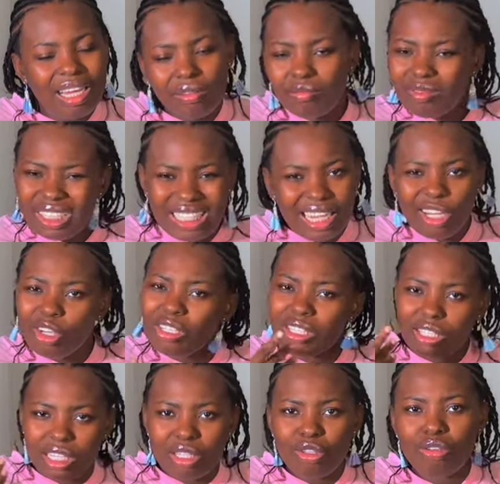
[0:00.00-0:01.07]

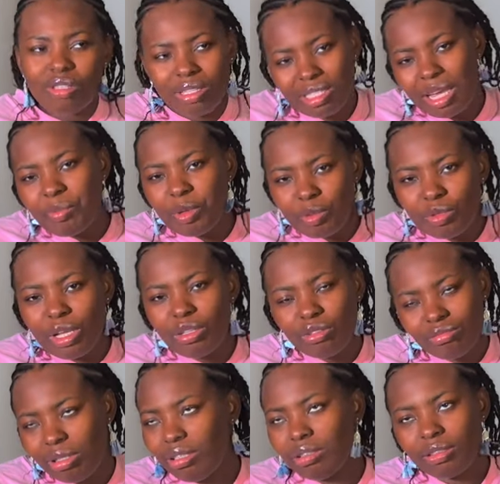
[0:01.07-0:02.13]
these are people
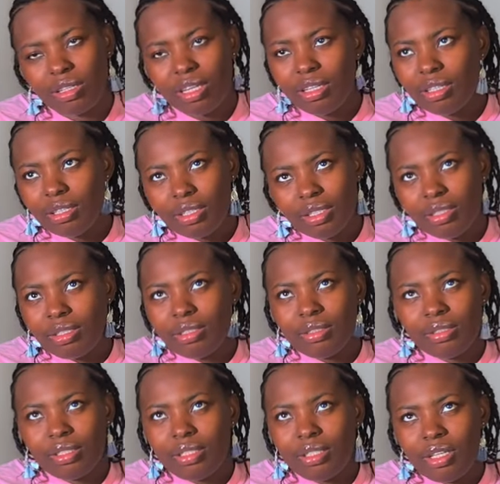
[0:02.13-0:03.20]
that
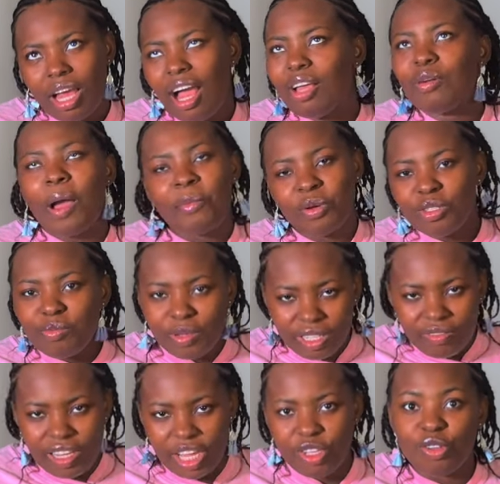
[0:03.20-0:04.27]
I want to
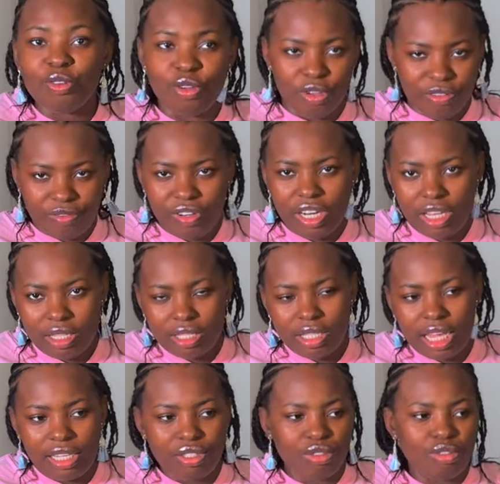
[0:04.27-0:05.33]
believe that you know your friends.
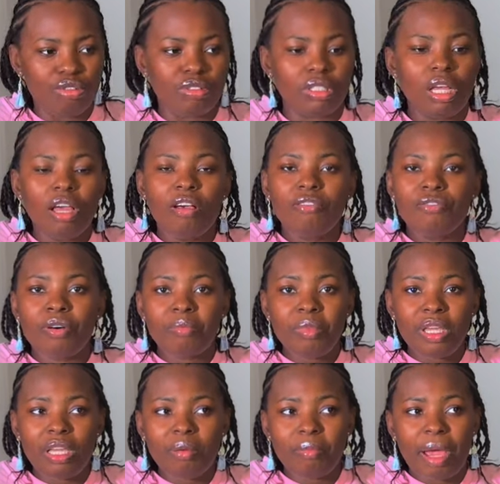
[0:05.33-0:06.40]
That's the truth. For
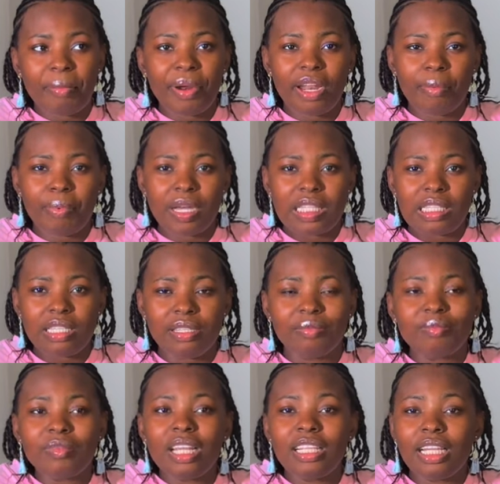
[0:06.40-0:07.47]
me, my brother
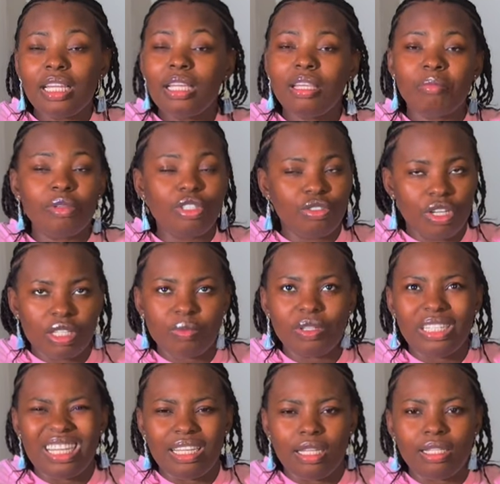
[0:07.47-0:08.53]
party, they didn't give me stress,
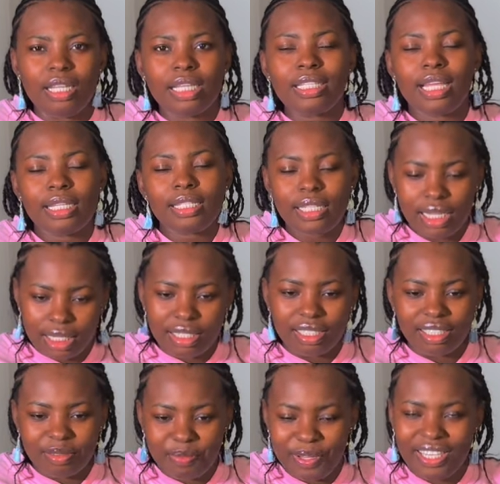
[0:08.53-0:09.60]
but they did
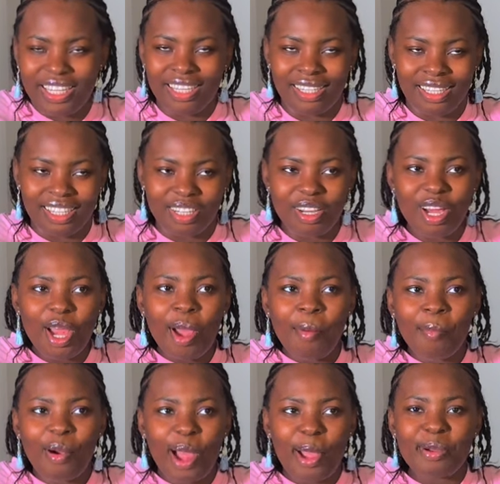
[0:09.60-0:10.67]
in the beginning.
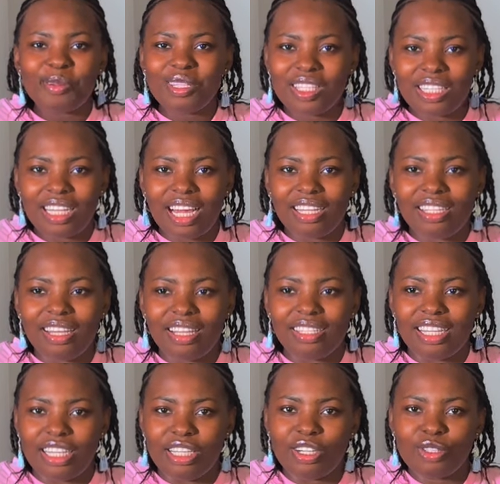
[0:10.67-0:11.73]
But I could see that
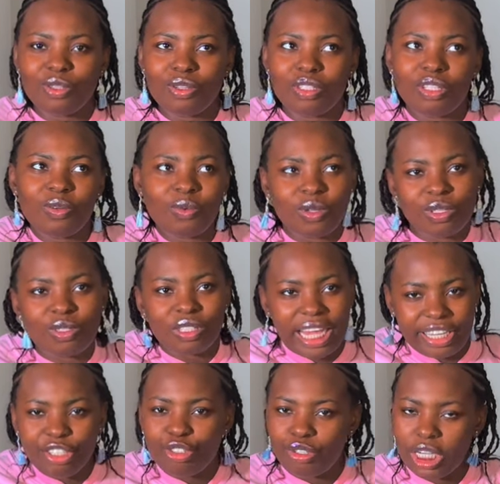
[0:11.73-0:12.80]
they also didn't want to
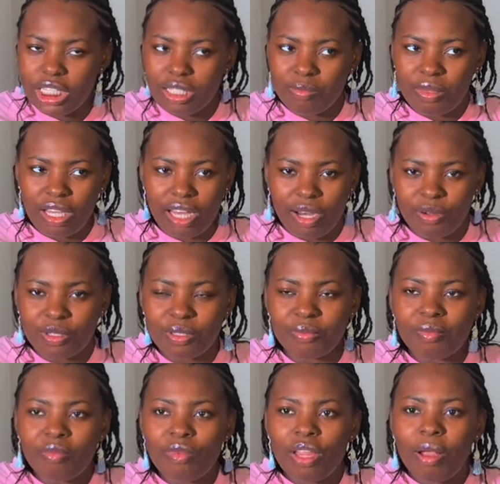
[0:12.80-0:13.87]
like stress me out.
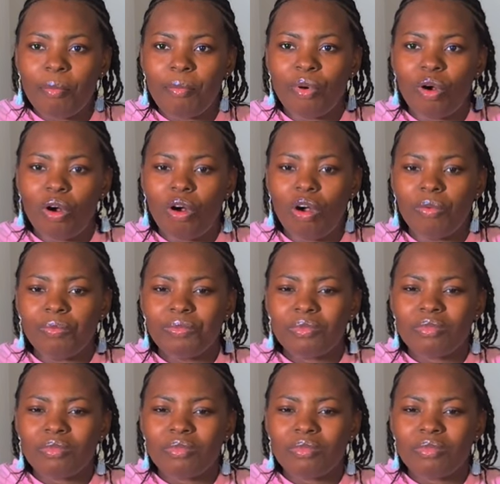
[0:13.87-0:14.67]
But